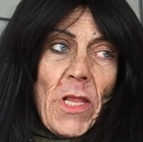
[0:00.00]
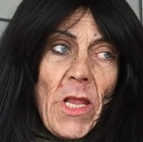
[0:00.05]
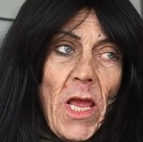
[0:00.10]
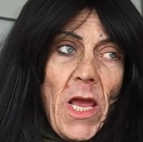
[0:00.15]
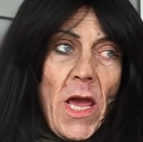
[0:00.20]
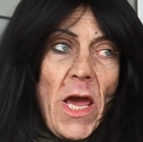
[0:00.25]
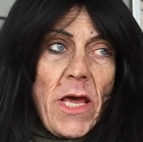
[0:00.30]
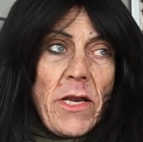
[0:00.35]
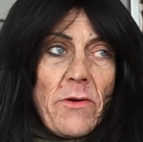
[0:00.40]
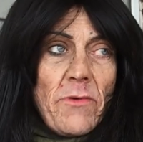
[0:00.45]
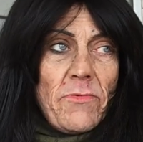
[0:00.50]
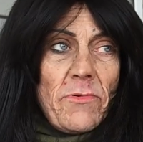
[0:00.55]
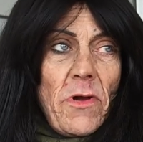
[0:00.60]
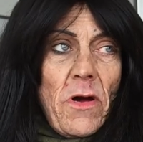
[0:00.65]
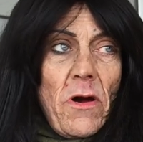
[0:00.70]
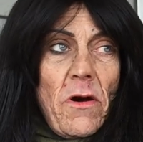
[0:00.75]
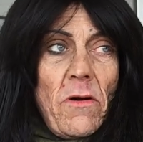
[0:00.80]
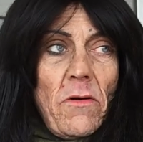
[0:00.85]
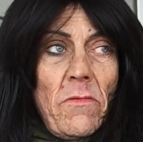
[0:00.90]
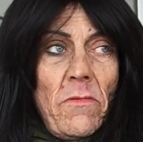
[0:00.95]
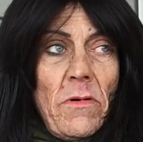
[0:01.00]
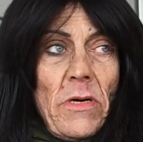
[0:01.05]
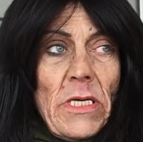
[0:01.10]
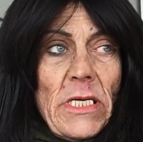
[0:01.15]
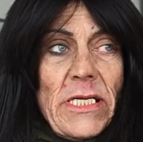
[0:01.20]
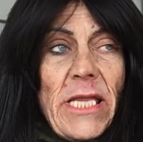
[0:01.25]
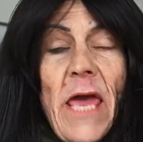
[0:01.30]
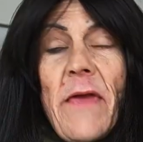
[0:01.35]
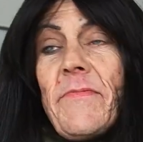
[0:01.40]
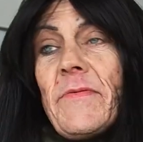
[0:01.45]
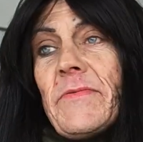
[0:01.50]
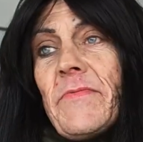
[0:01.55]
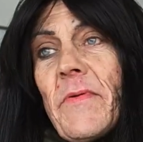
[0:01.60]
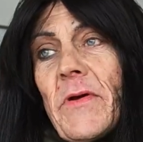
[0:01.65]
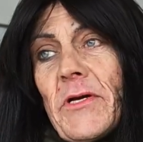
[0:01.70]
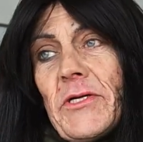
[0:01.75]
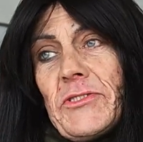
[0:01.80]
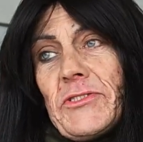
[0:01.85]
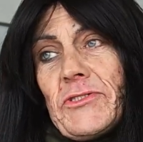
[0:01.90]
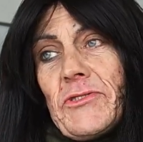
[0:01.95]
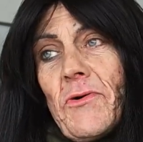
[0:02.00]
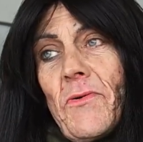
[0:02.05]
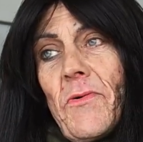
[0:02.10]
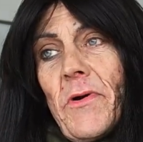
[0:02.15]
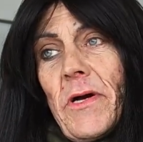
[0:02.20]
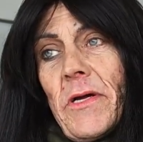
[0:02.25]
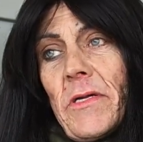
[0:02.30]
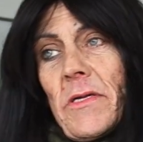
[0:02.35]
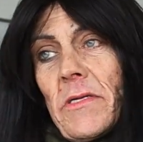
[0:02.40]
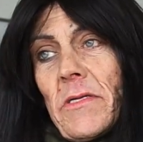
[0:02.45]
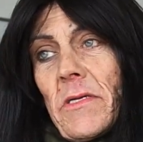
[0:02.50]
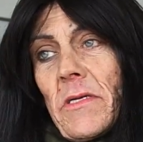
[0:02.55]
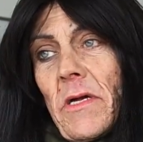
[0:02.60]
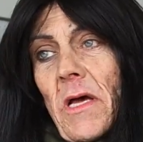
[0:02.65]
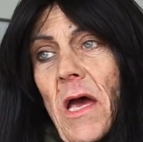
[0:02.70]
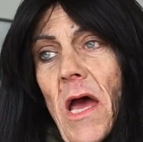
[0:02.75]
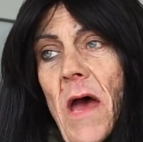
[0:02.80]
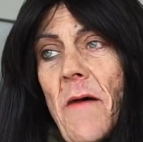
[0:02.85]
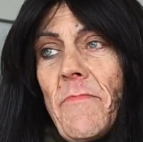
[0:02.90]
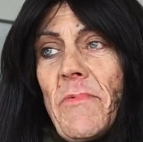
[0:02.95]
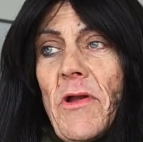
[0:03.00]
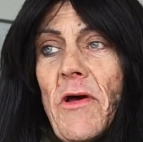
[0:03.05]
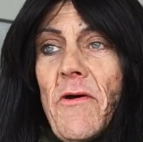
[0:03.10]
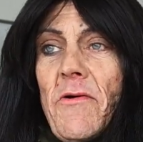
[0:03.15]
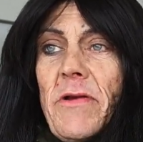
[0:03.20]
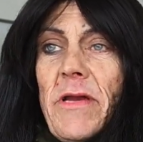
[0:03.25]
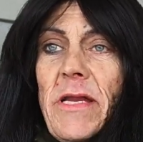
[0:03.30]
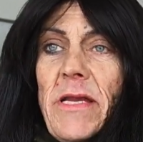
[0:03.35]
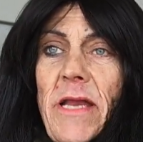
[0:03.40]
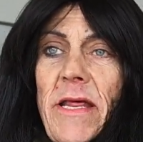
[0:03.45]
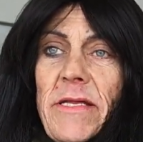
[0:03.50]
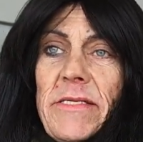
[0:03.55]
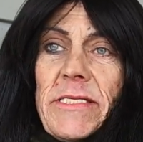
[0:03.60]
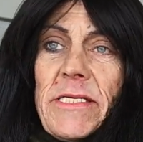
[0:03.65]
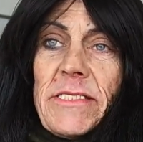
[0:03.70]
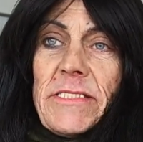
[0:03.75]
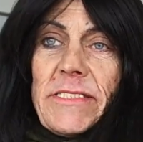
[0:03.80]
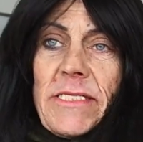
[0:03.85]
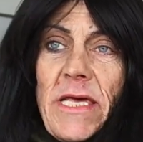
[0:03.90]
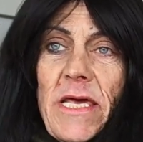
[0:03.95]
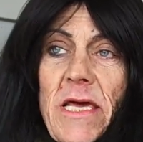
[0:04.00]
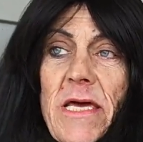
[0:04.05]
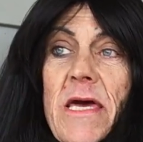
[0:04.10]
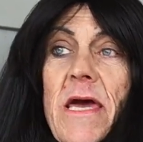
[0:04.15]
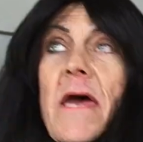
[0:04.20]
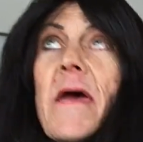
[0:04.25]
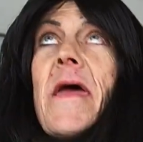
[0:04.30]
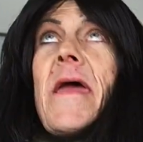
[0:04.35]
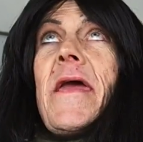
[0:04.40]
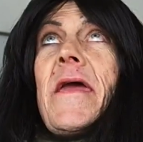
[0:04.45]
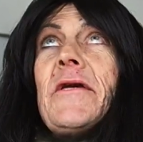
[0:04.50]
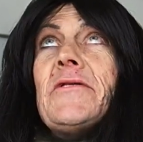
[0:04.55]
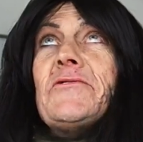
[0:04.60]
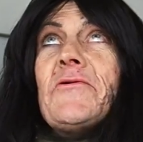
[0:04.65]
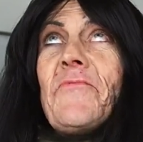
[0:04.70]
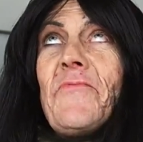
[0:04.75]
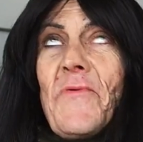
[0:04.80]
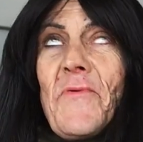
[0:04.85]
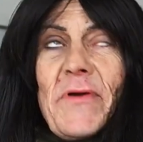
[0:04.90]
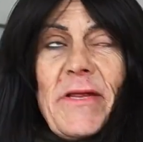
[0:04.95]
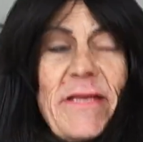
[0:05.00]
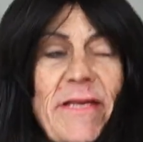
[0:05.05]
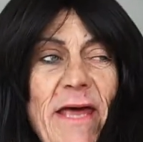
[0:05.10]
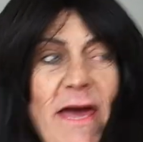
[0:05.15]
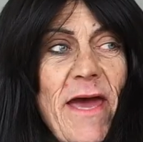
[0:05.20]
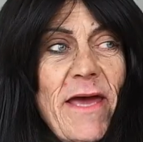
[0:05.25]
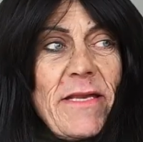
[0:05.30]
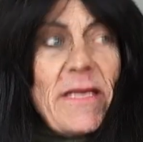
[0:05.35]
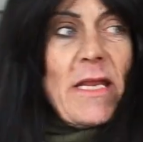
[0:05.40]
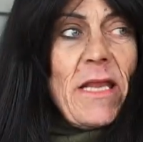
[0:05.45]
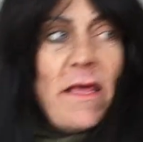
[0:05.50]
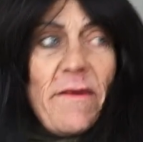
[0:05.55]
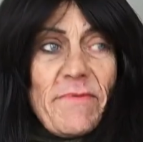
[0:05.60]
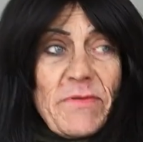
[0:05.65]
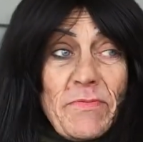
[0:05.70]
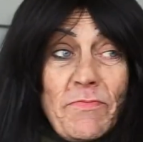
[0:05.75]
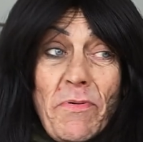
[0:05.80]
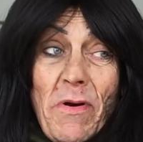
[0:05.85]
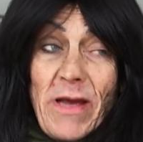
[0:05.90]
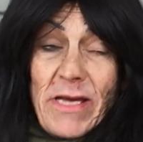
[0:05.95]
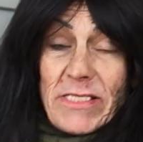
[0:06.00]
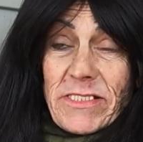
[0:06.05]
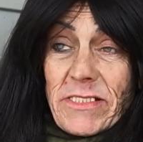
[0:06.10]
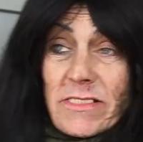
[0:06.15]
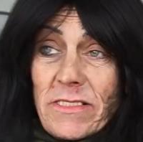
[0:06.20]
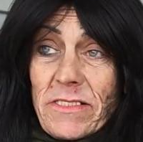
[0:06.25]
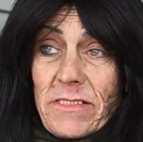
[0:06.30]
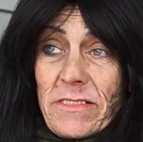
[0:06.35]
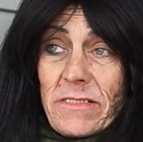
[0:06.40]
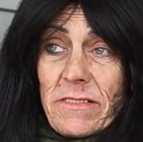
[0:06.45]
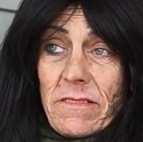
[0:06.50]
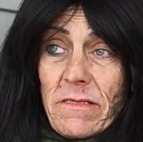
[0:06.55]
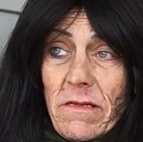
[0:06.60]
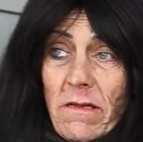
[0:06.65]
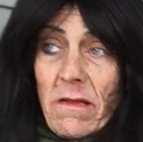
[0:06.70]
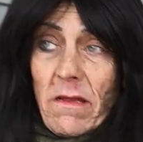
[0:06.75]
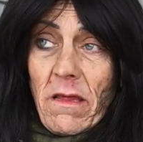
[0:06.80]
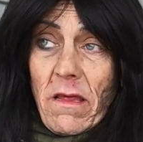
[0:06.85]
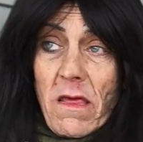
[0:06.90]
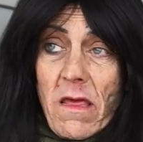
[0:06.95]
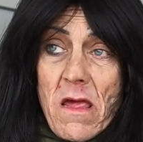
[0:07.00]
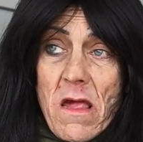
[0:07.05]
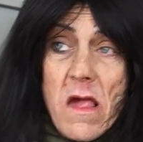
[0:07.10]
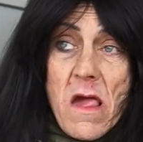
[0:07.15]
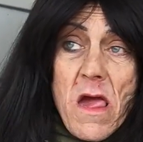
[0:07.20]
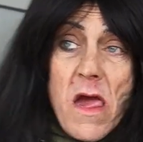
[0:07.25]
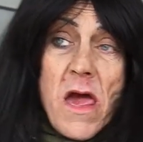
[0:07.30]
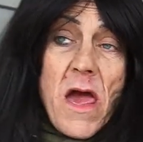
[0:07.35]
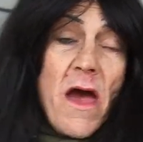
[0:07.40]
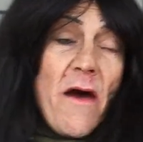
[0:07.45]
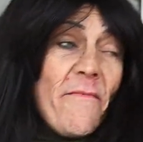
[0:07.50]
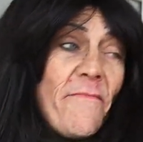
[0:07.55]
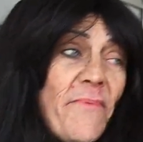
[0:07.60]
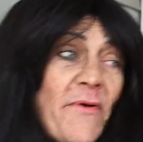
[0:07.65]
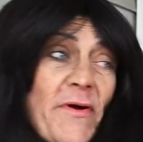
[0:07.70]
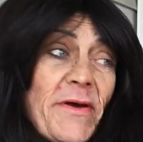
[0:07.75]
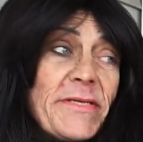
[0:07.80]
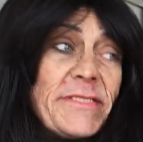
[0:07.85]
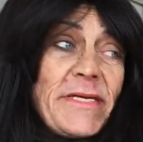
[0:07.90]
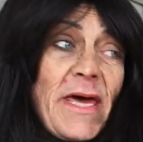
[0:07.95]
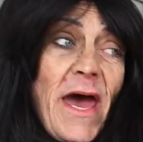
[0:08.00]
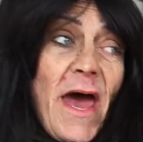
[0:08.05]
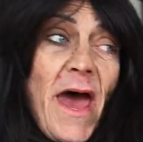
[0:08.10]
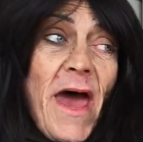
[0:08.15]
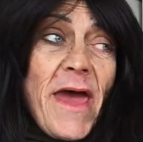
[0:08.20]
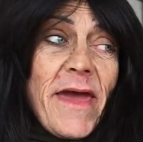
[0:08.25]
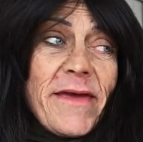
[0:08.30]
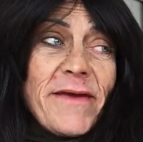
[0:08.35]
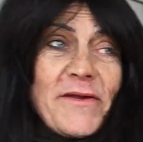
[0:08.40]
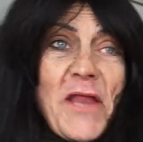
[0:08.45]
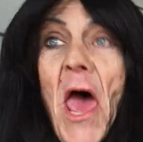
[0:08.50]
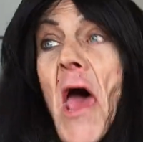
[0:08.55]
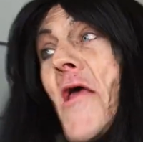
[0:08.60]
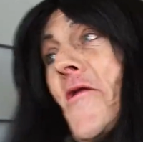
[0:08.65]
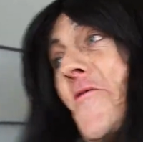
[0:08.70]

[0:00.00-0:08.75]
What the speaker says: I don't know. Life is very short. I'm learning at this age of 49 that life is precious. I'm very tired. I